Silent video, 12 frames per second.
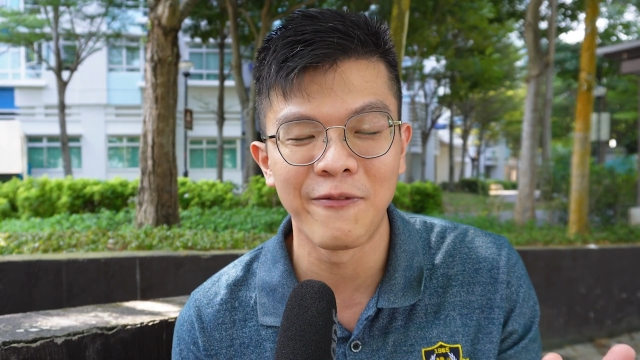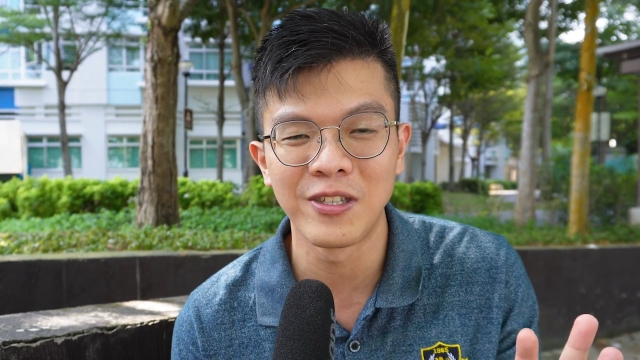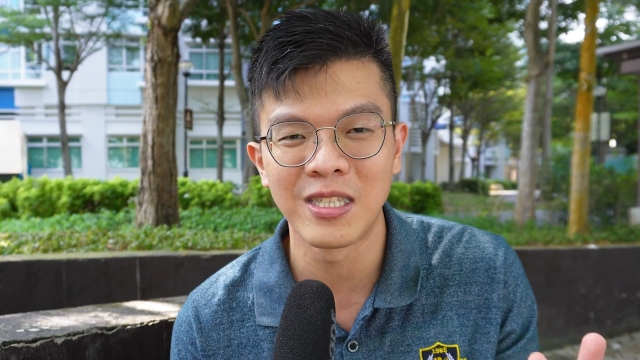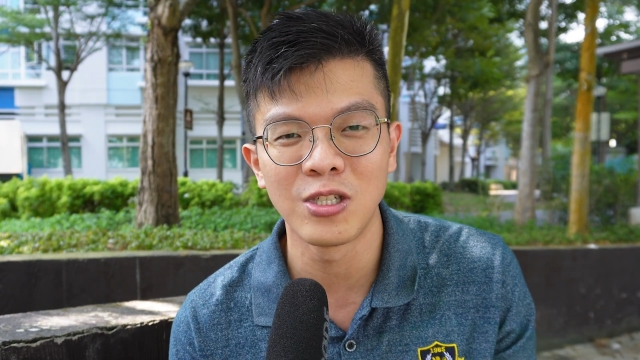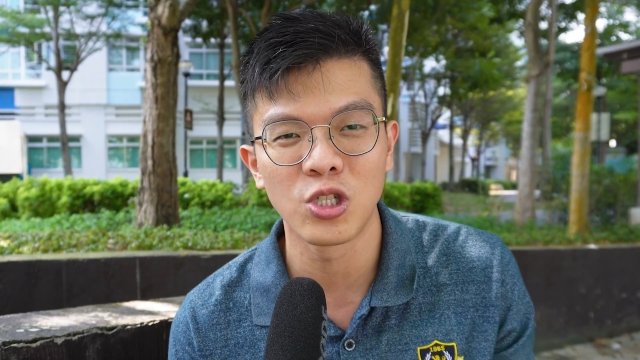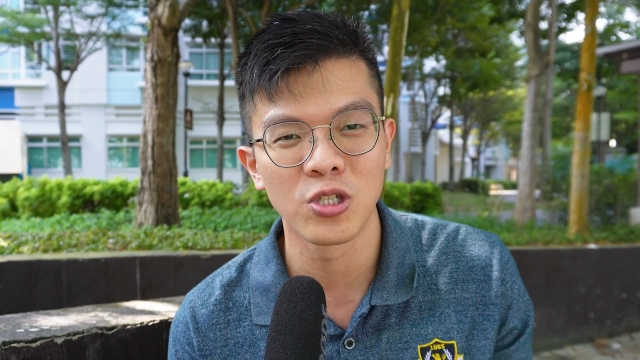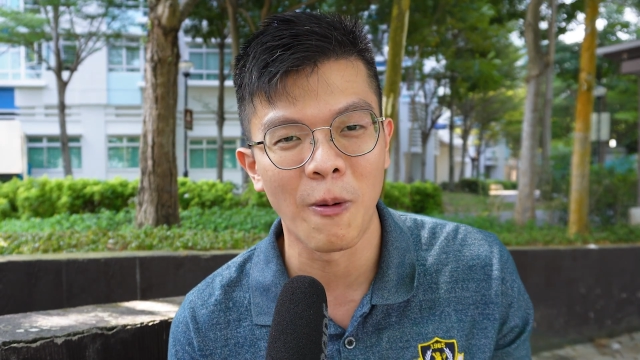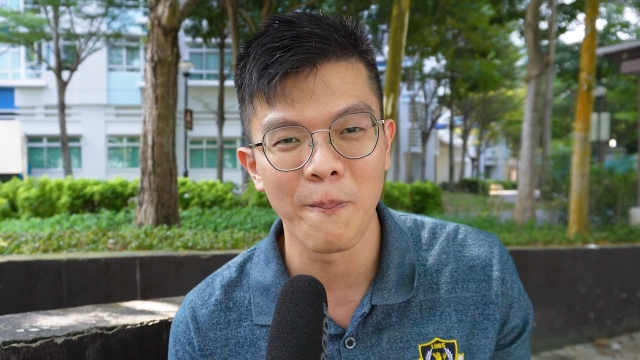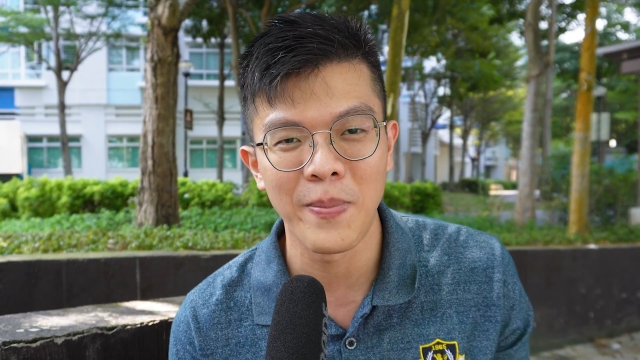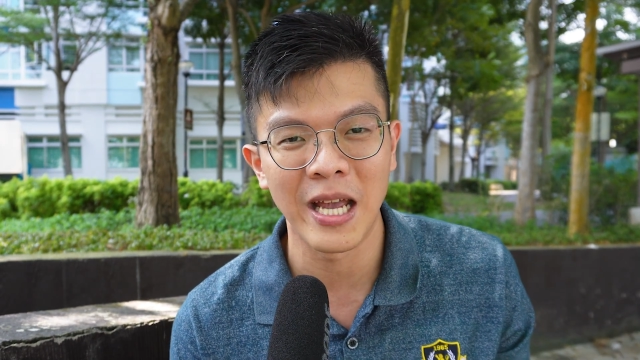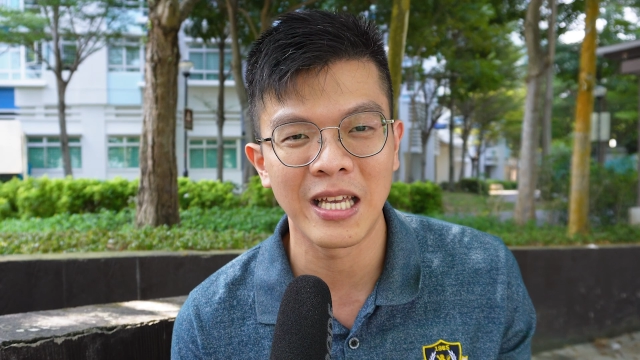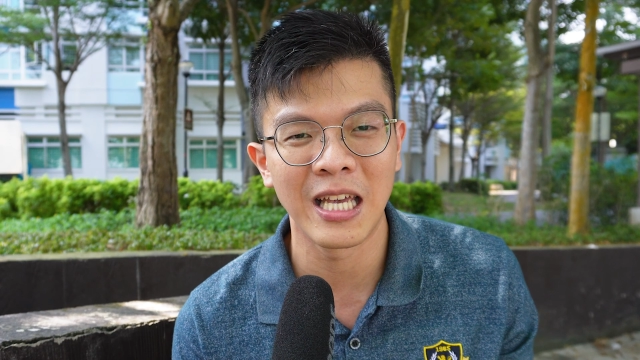ever since
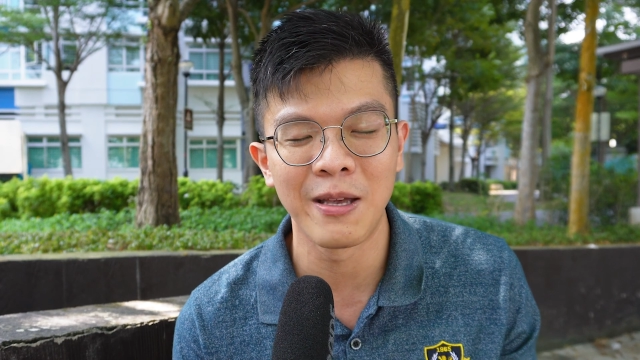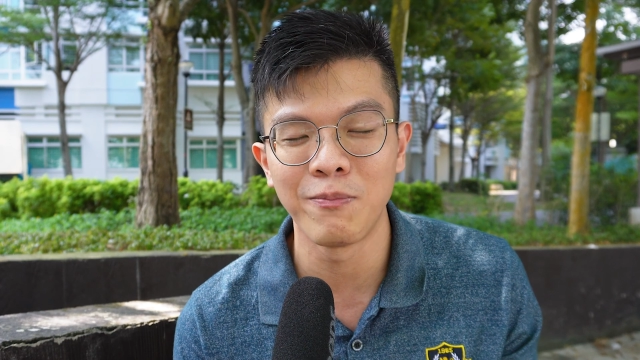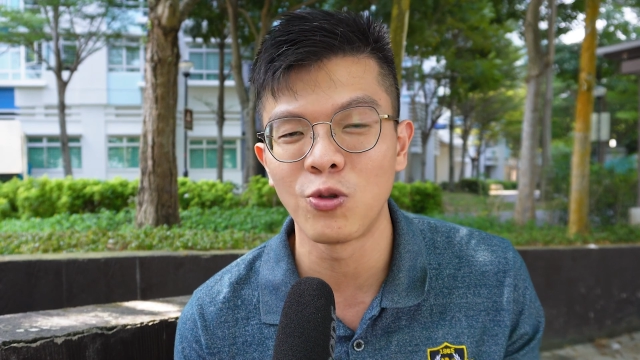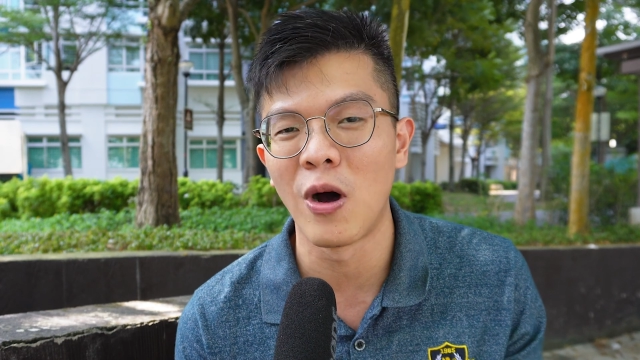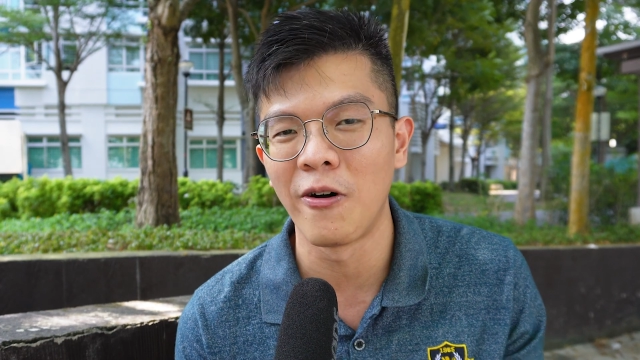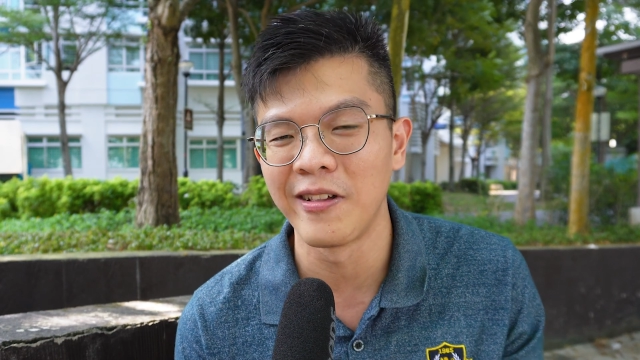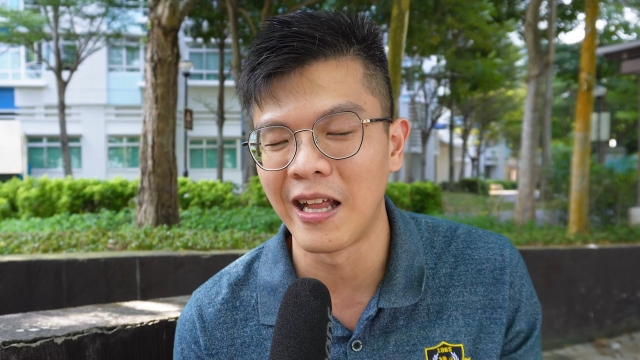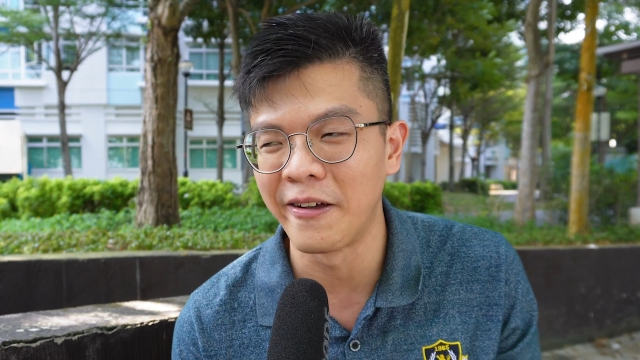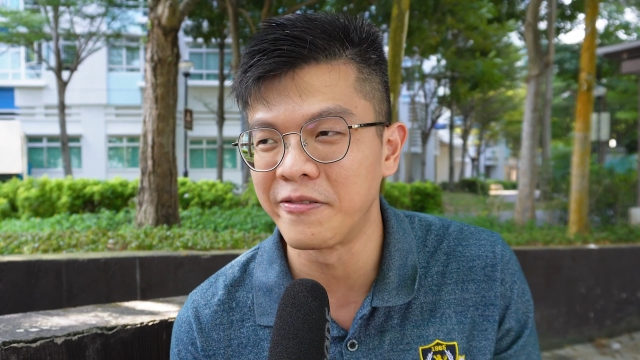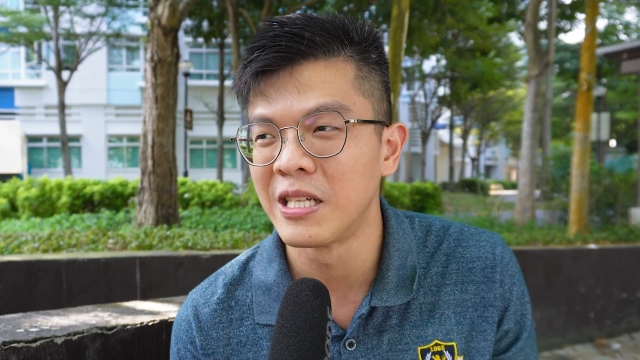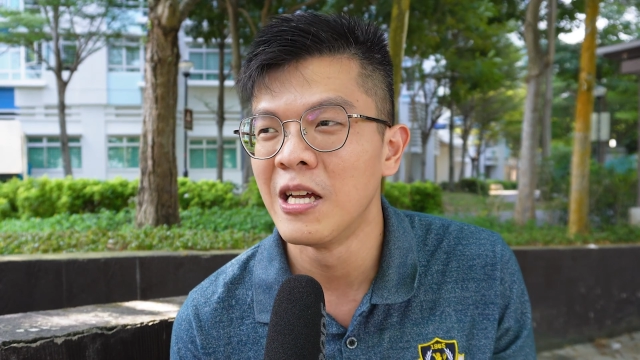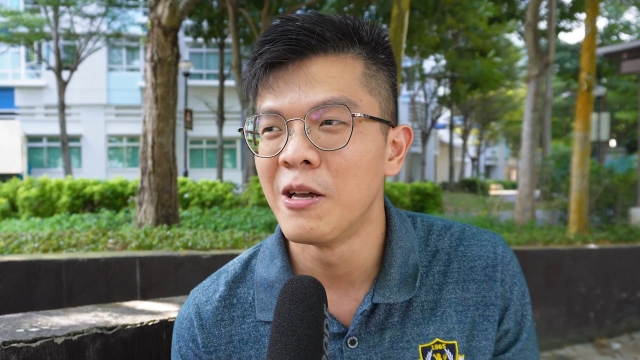ShopBack came to our
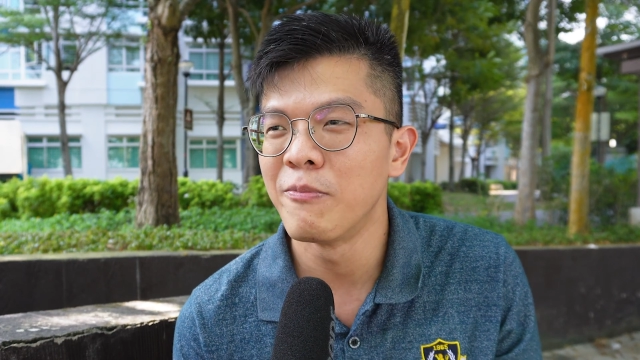lives,